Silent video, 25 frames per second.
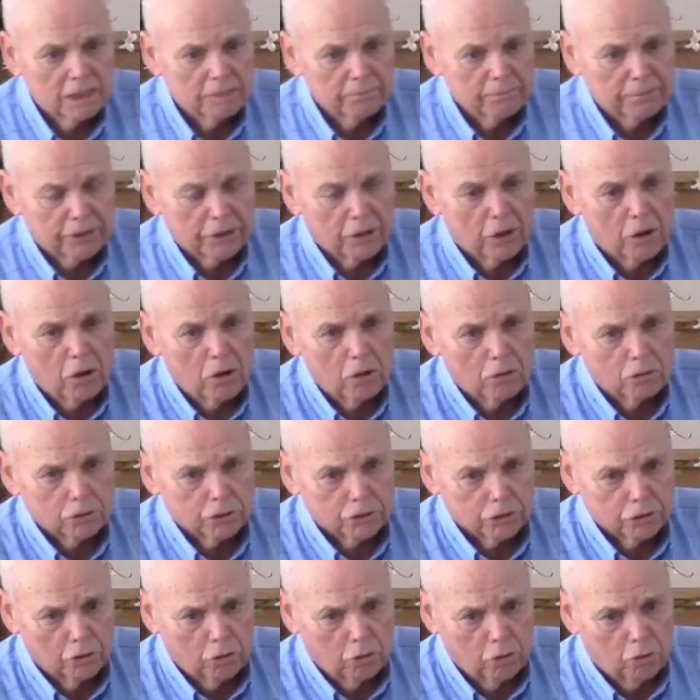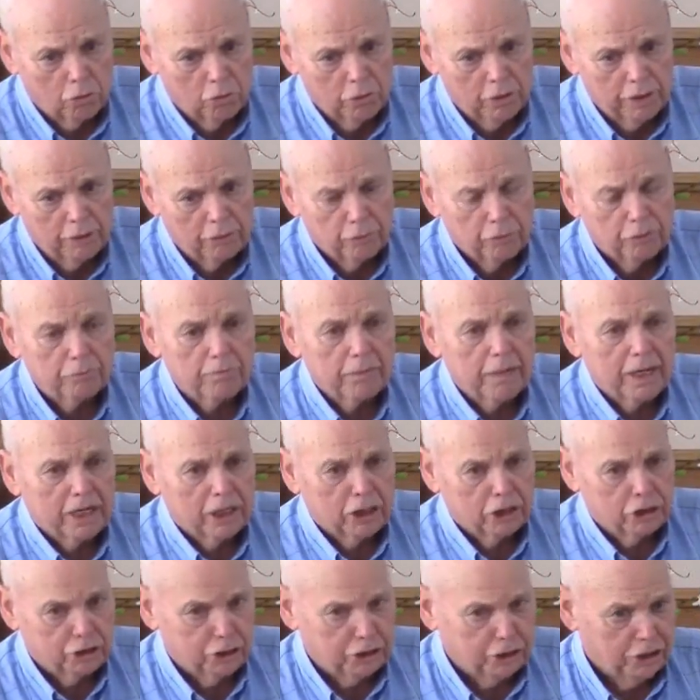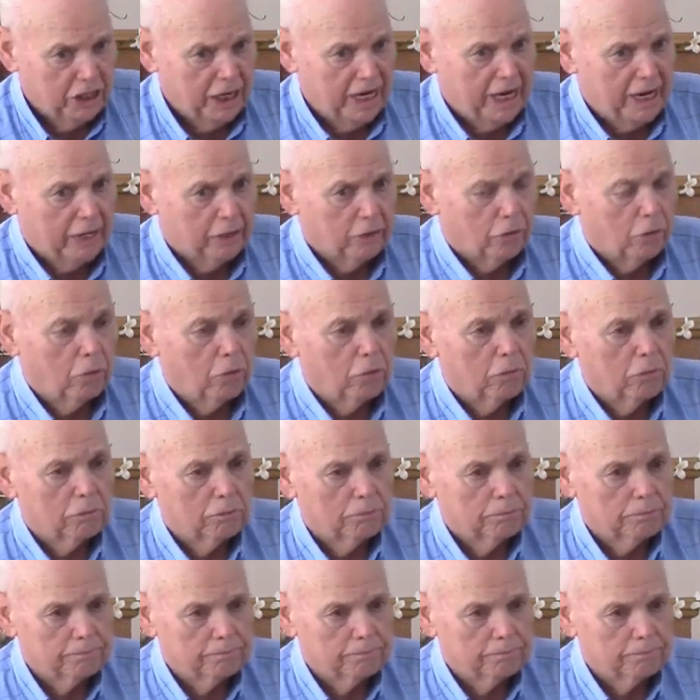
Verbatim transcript: But also, it would make a shadow